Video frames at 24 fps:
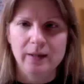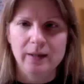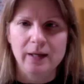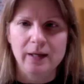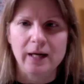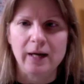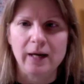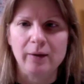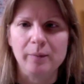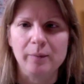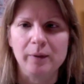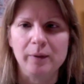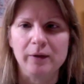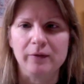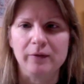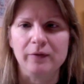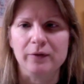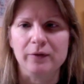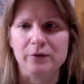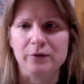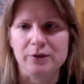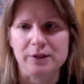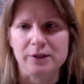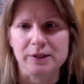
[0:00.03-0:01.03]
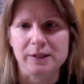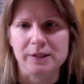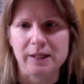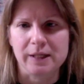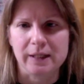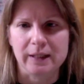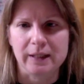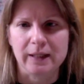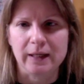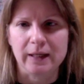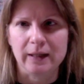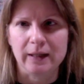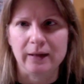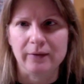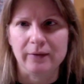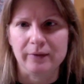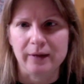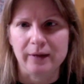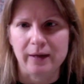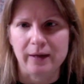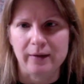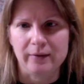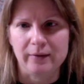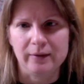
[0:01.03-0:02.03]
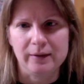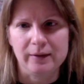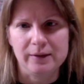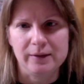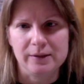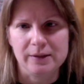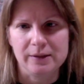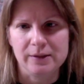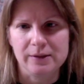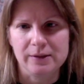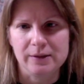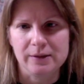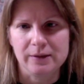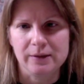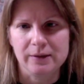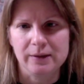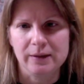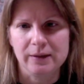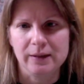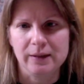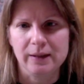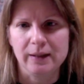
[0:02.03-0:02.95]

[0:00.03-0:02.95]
I'll be the first to say that I love the holiday season.